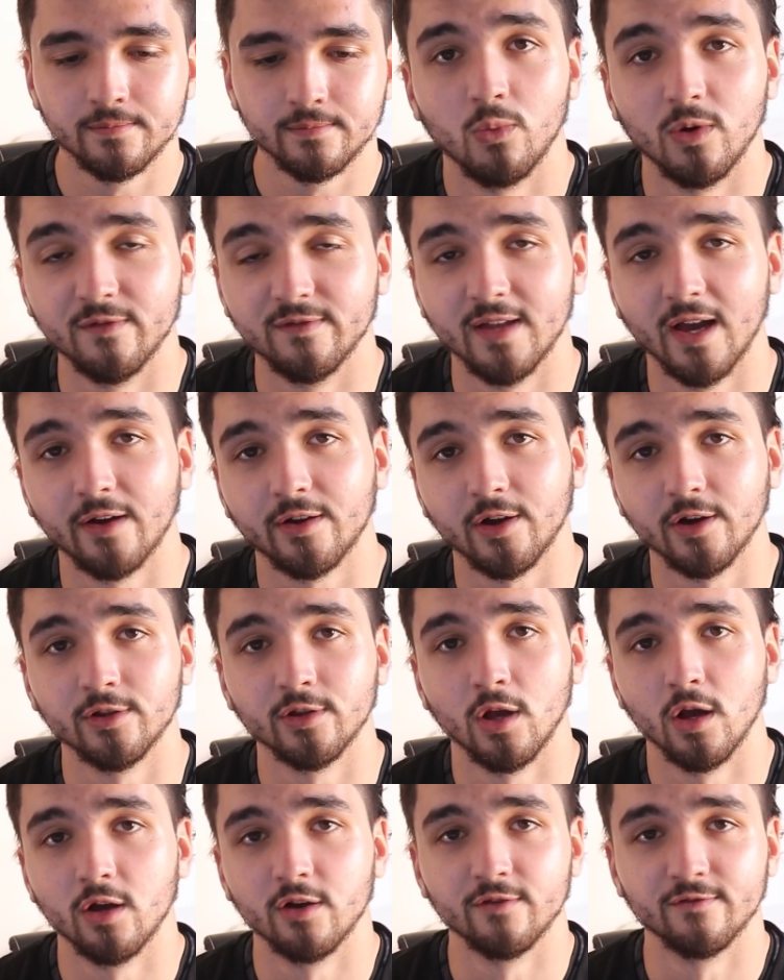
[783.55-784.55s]
We've now gone
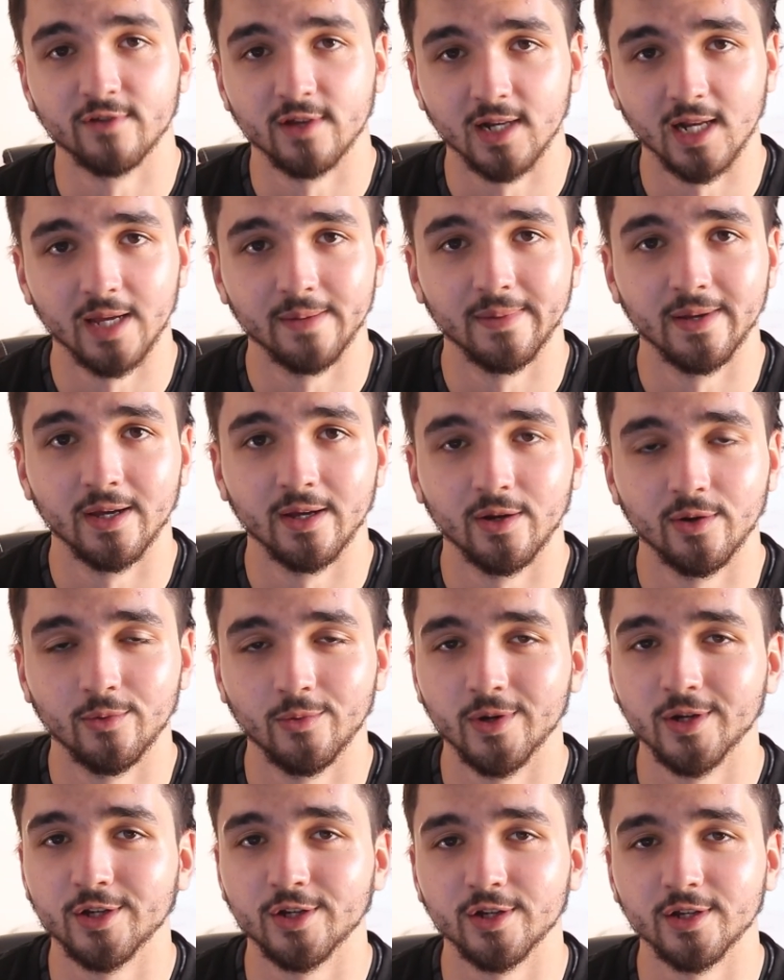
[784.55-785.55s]
over the limit,
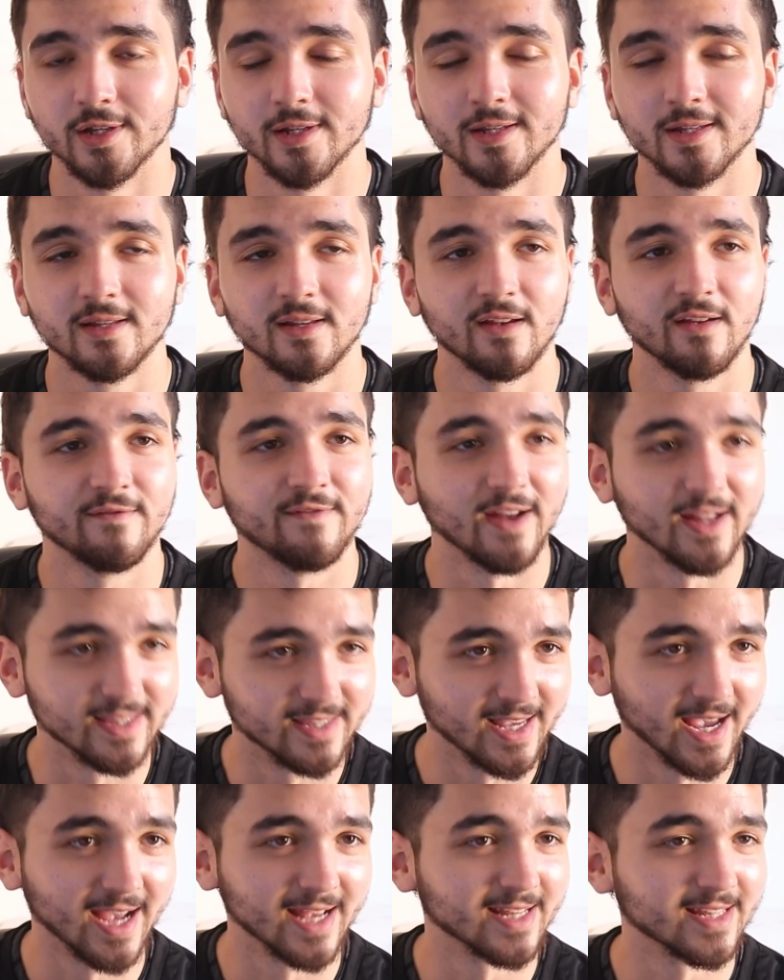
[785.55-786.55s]
which is
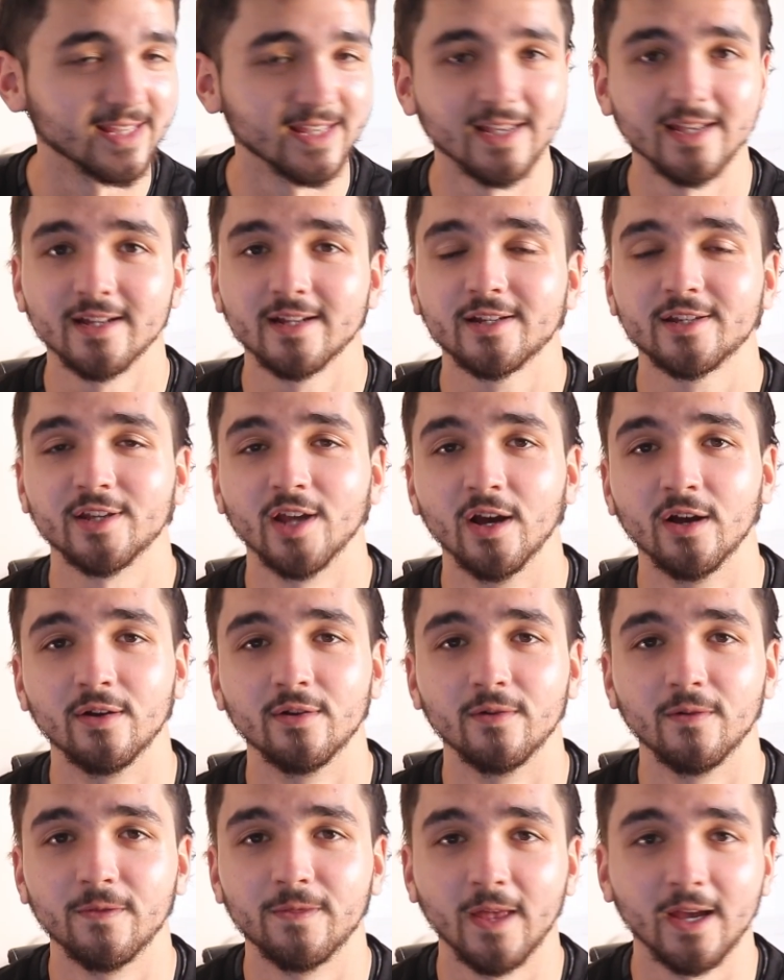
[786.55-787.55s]
fantastic. So
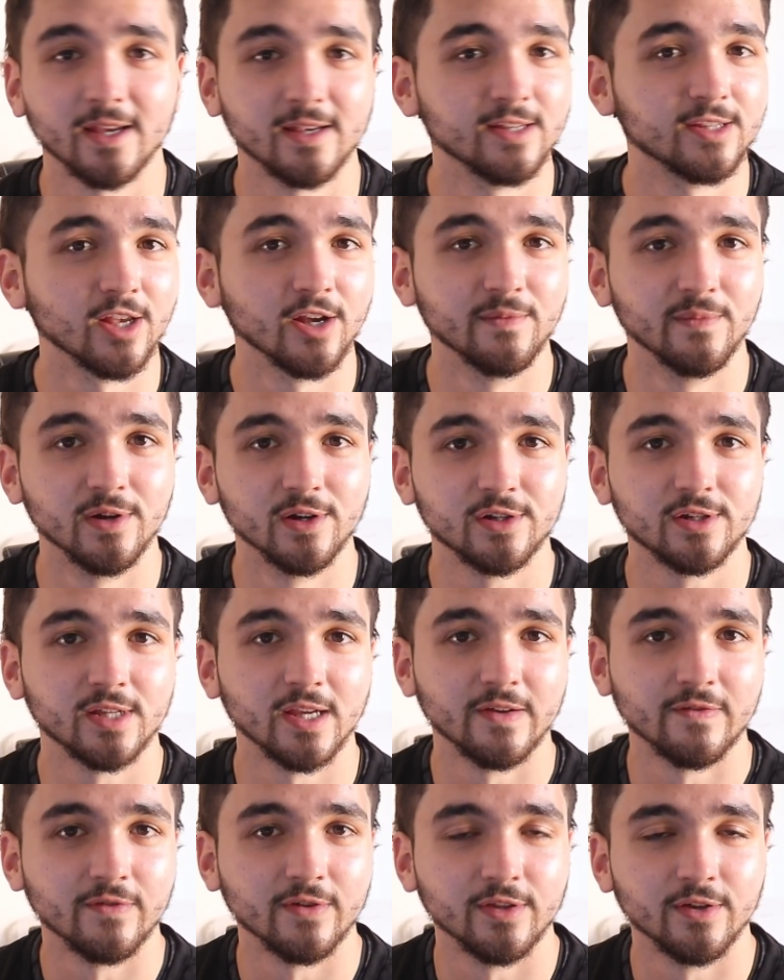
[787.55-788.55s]
thank you so much
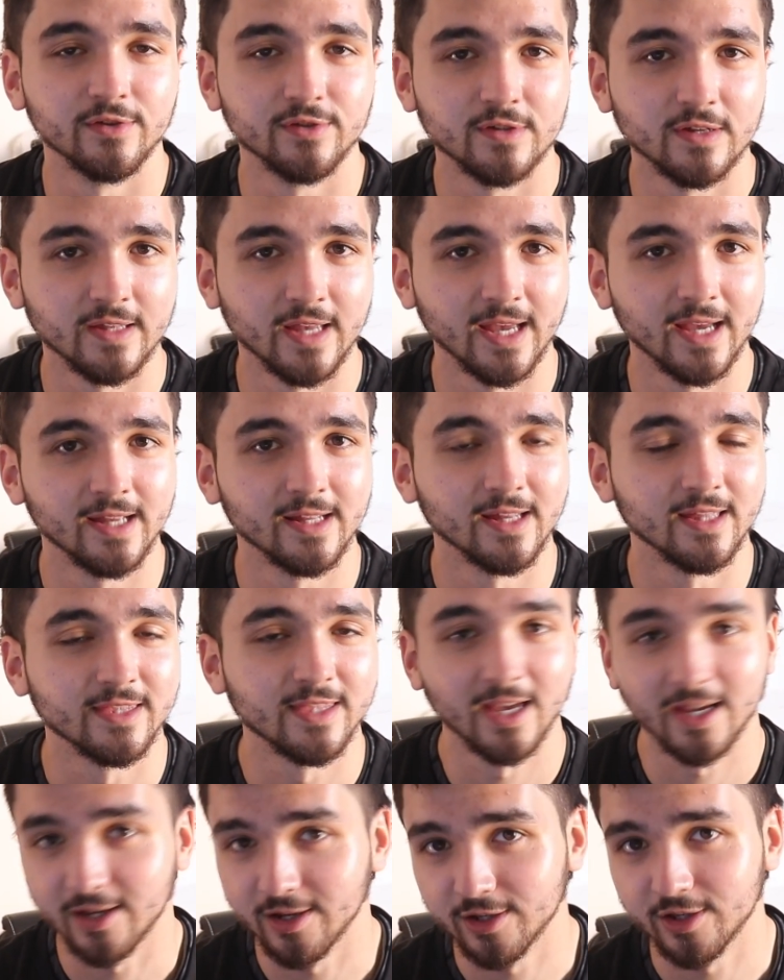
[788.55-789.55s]
to everyone who's donated, and
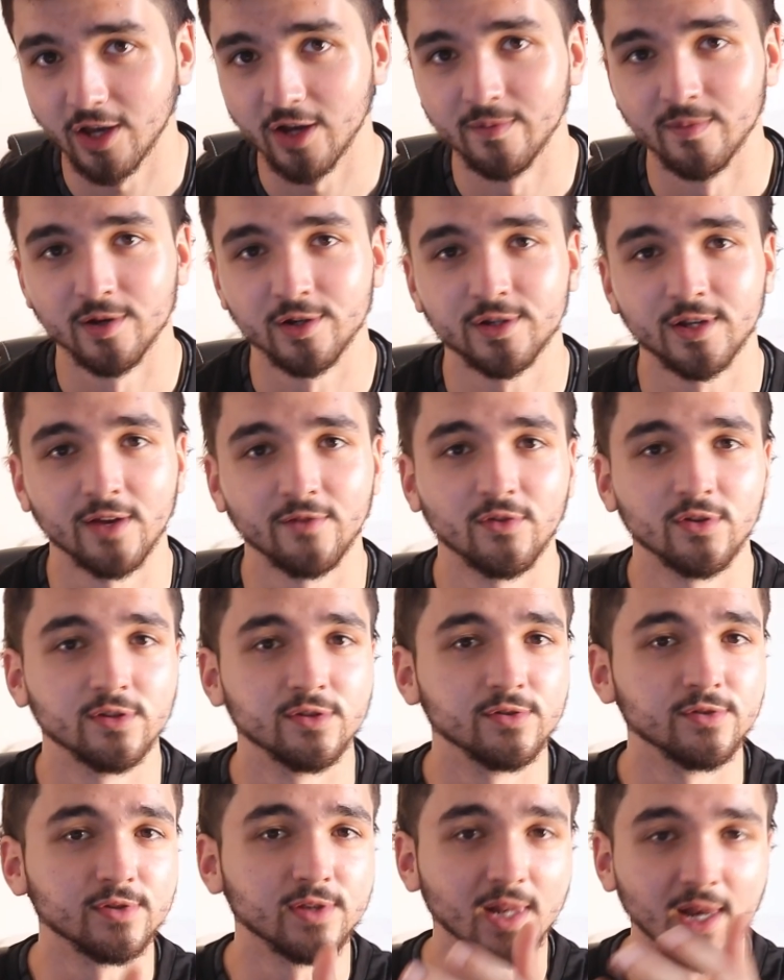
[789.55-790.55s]
thank you so much to
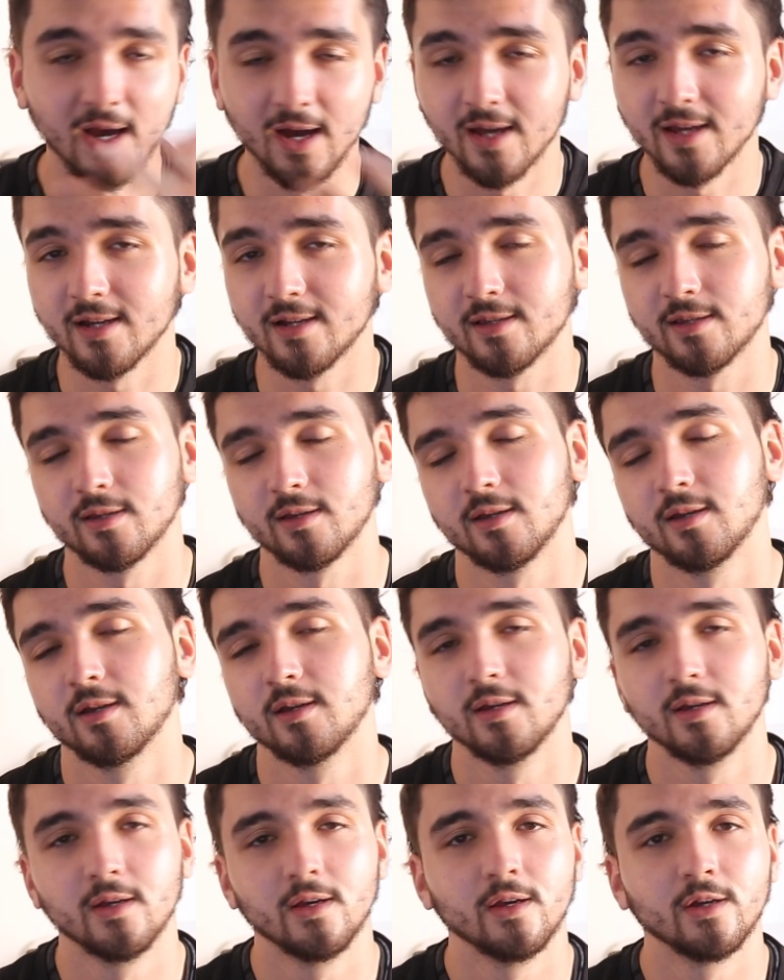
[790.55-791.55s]
everyone who's liked,
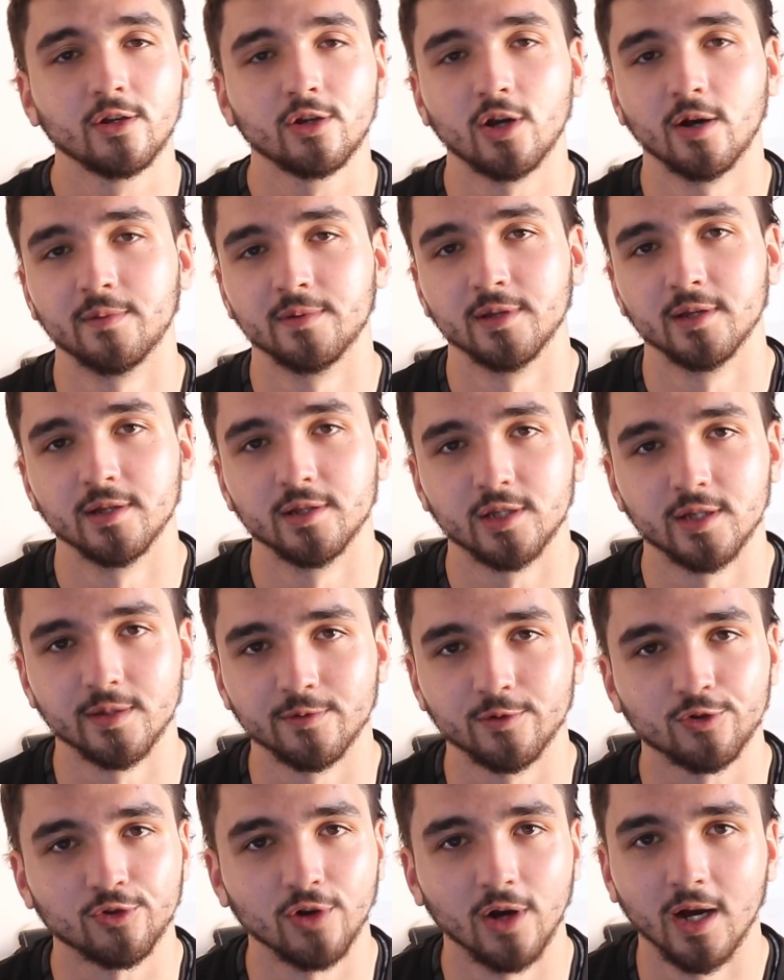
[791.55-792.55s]
commented,
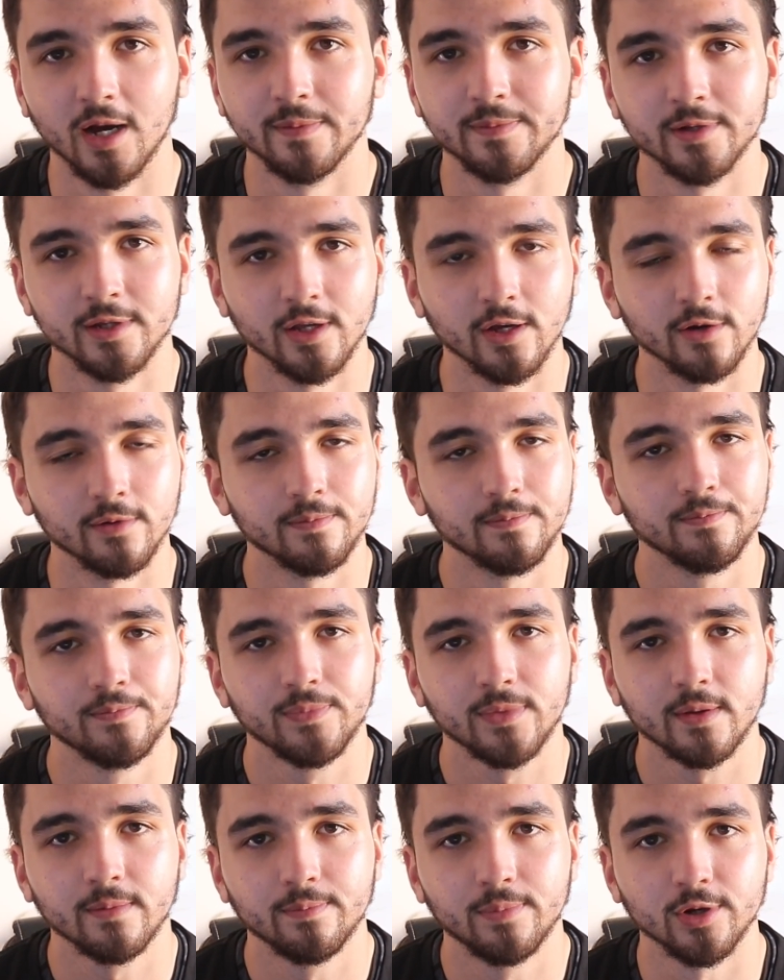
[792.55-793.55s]
subscribed, you know,
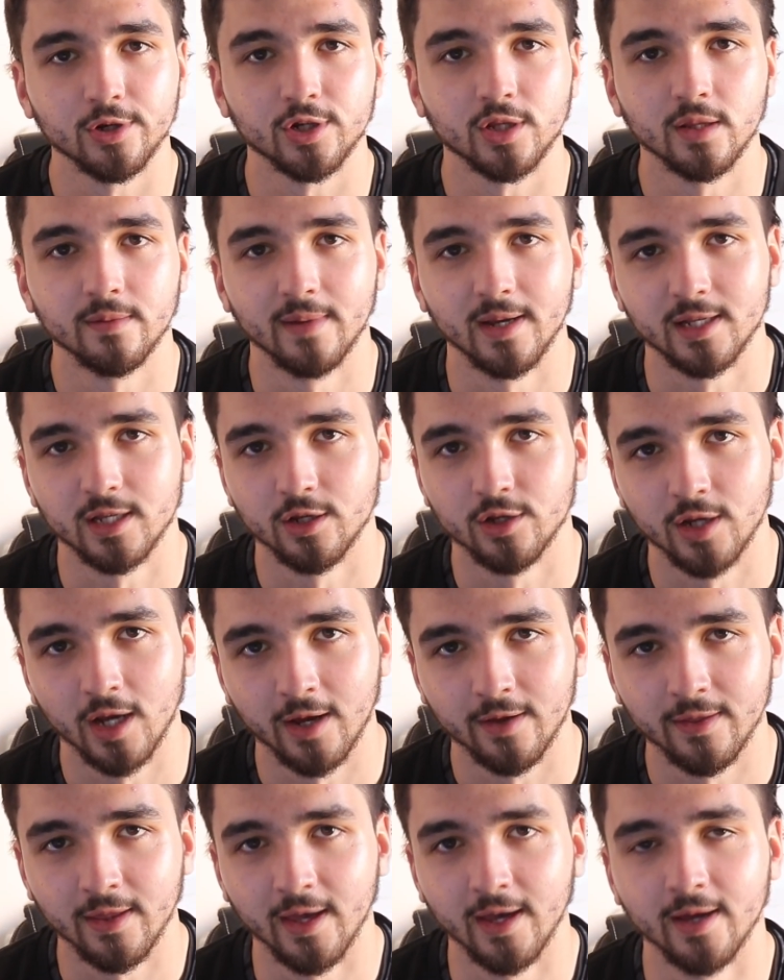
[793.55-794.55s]
pushed the message
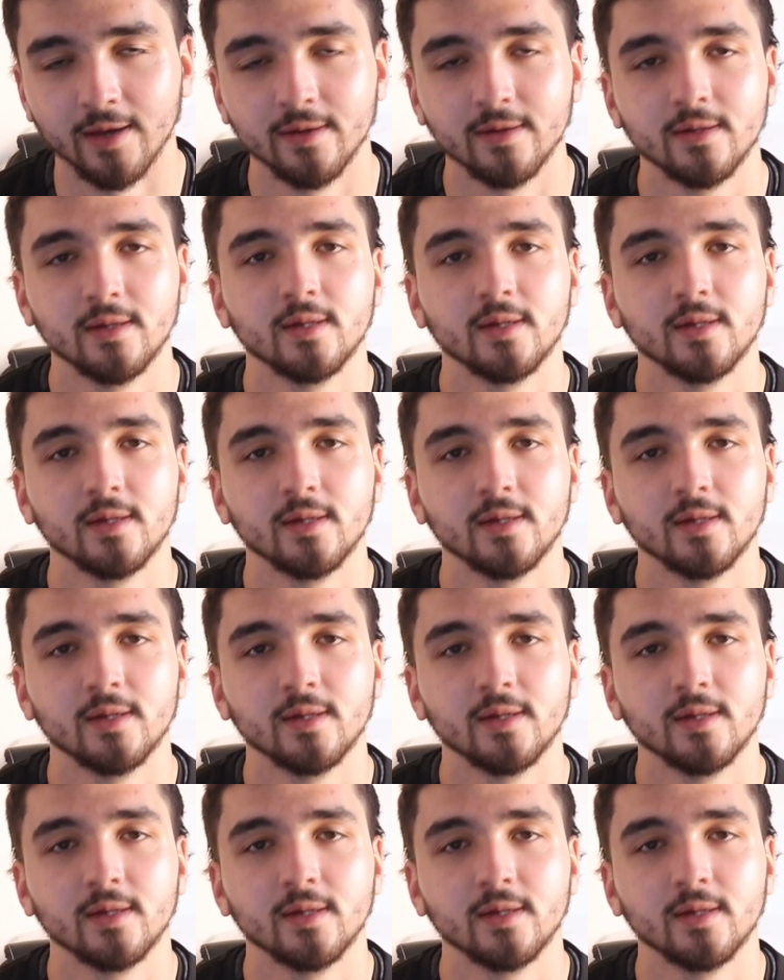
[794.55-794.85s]
out there.